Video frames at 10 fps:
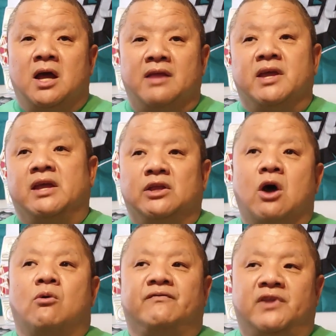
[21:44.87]
And they
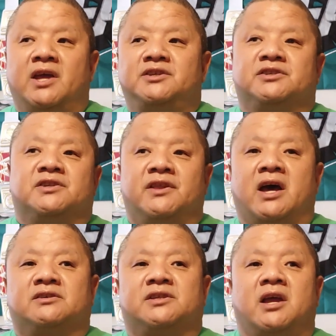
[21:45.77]
know if they just
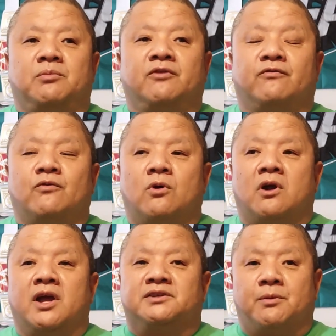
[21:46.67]
announce day
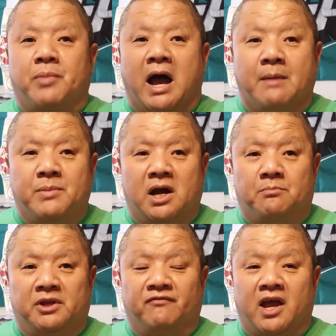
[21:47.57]
before as a
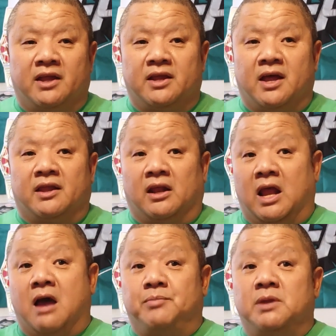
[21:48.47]
pop-up event, and a
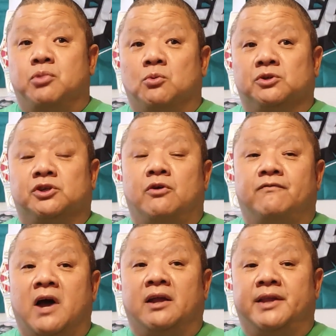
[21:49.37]
lot of people will still
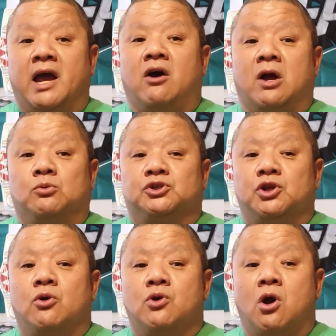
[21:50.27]
find out and will
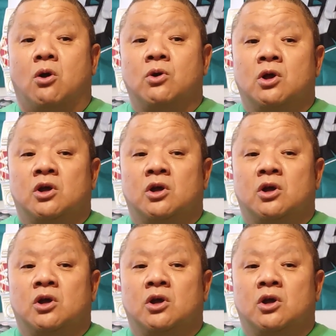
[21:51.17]
still go.